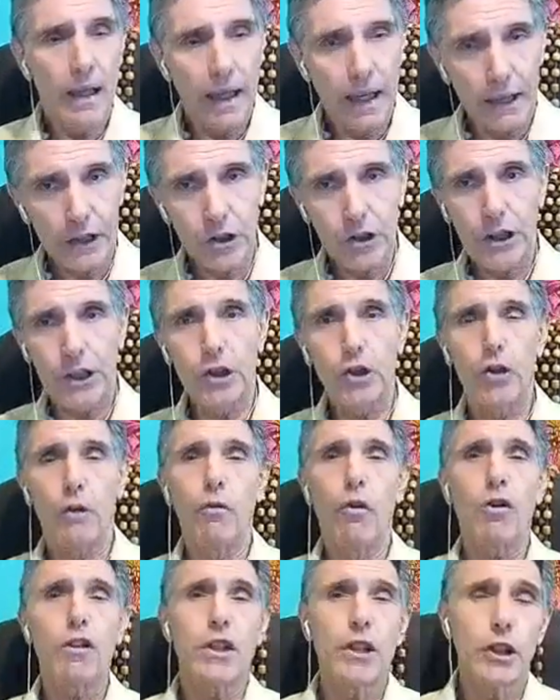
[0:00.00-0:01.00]
exchange
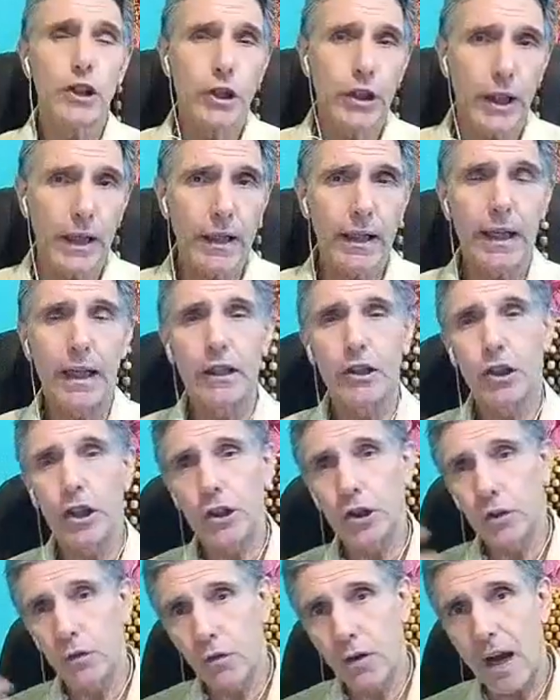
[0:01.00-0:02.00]
of oxygen,
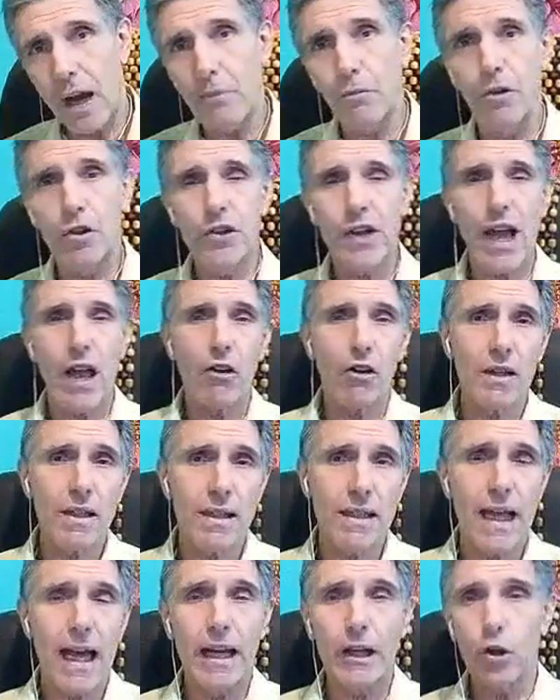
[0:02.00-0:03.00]
exchange of carbon
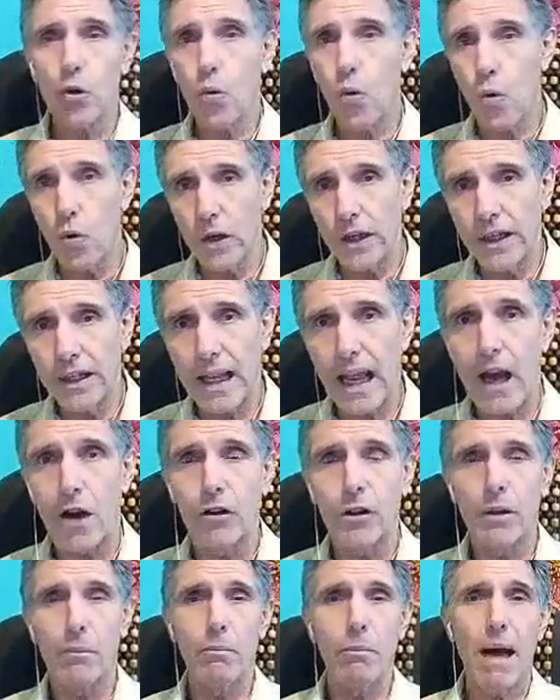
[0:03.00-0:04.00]
dioxide, cooling
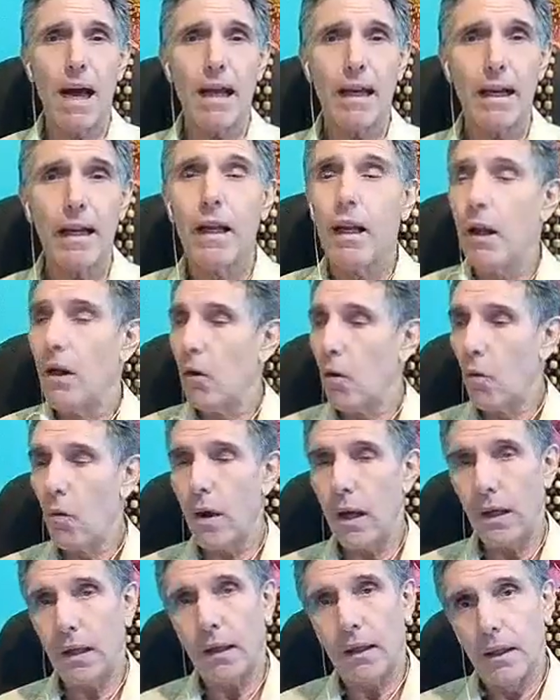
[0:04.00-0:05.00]
down the body.
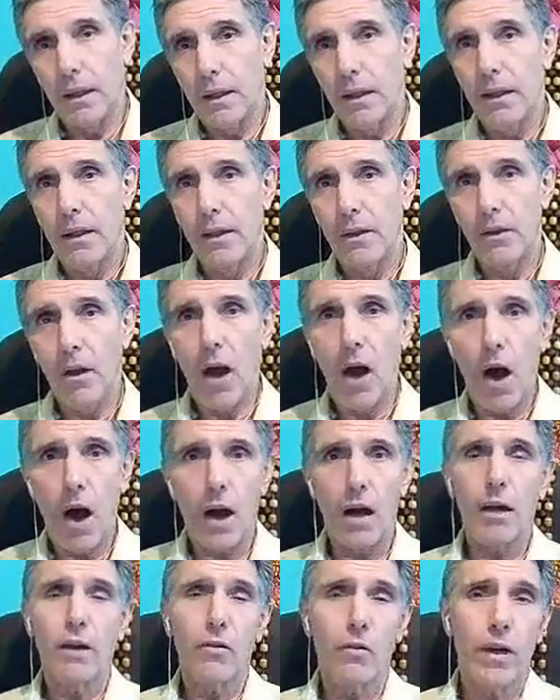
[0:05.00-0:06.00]
Well, the
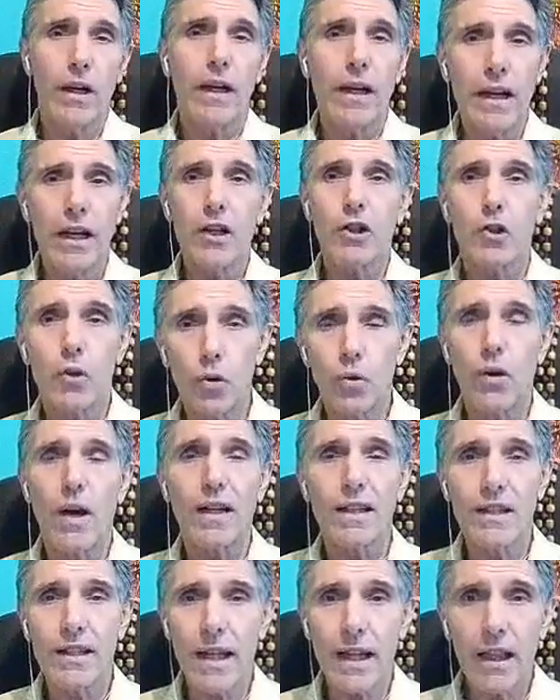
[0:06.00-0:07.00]
heart rate has to
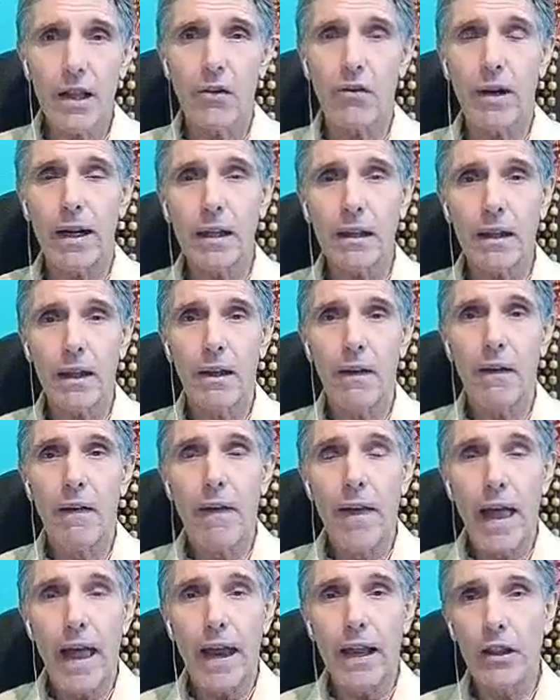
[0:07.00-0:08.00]
accelerate,
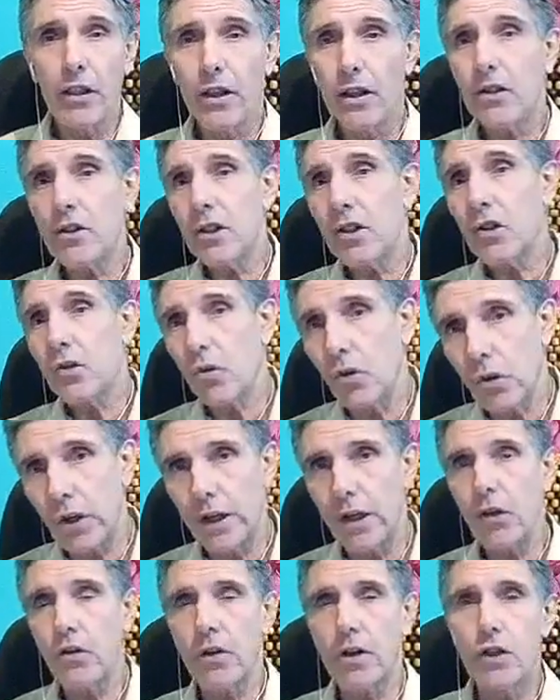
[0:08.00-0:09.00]
and this is going to
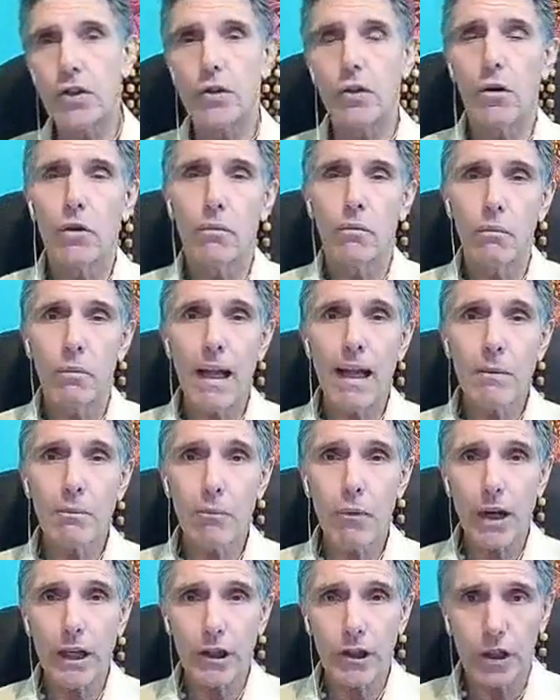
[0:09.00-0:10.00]
increase your
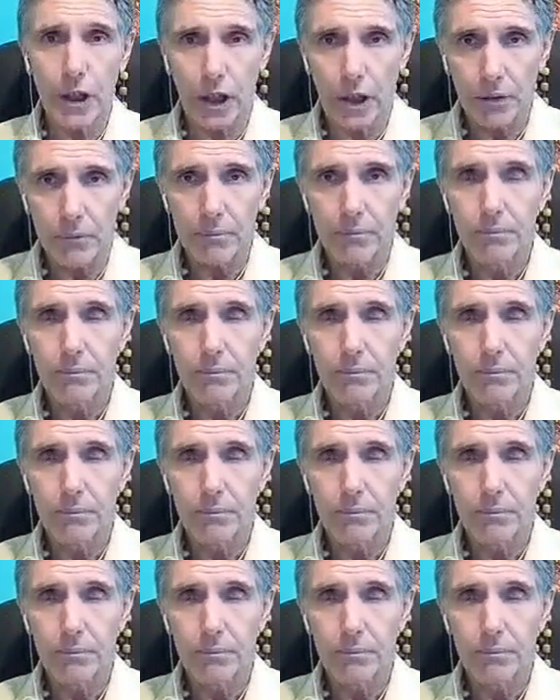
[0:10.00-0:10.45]
blood pressure.